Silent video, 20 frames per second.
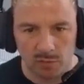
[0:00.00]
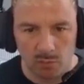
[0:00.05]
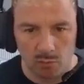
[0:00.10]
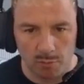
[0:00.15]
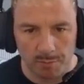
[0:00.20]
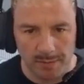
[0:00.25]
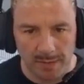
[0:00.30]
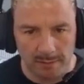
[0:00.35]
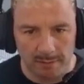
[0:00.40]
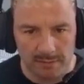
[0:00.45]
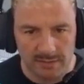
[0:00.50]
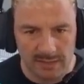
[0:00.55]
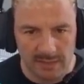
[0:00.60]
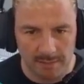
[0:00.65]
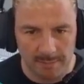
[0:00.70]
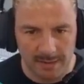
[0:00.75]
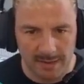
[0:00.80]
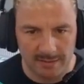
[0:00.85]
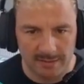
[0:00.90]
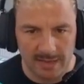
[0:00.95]
We'll be able to
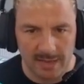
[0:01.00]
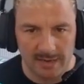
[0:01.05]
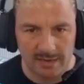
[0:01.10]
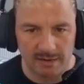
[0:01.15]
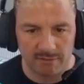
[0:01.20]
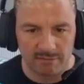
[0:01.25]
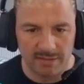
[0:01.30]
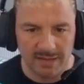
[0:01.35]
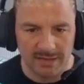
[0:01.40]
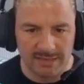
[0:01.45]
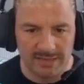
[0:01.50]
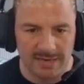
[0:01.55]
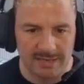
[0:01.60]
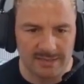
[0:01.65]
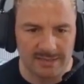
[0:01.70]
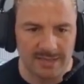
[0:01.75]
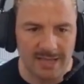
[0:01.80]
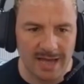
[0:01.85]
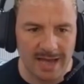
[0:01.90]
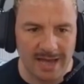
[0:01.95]
see about that. And if that
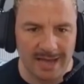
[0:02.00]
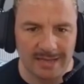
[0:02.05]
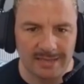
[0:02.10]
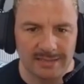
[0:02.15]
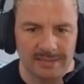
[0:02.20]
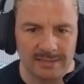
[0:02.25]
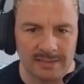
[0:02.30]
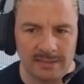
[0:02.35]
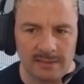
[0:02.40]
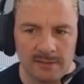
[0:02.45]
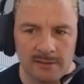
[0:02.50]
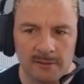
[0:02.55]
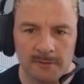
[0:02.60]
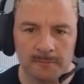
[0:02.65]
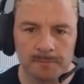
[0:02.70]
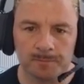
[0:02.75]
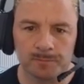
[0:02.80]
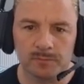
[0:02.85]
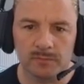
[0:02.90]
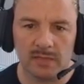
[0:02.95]
does that,
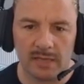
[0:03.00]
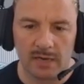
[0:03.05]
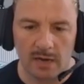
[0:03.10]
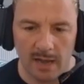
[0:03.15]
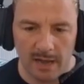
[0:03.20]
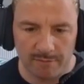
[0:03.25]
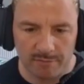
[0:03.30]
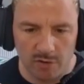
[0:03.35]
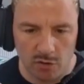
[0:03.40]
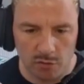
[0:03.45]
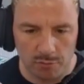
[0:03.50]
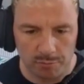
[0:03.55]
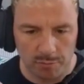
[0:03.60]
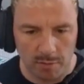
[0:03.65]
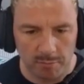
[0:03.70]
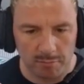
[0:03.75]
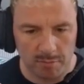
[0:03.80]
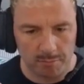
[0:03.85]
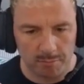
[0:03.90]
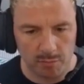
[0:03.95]
then I have no
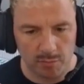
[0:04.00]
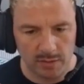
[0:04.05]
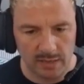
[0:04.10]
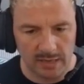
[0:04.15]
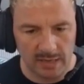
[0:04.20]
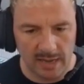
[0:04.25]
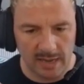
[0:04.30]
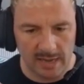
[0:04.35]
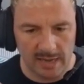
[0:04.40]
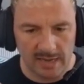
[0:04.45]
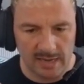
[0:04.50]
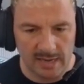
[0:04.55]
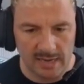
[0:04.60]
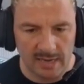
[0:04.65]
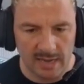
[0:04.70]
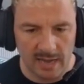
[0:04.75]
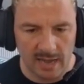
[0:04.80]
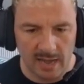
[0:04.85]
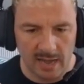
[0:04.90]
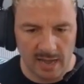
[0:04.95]
problem putting
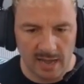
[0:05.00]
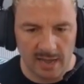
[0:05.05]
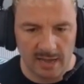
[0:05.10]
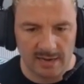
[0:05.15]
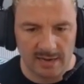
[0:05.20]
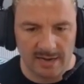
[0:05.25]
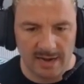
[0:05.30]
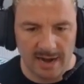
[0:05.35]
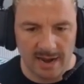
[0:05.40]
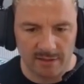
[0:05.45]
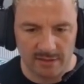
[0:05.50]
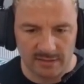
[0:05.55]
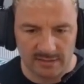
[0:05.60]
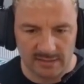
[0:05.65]
another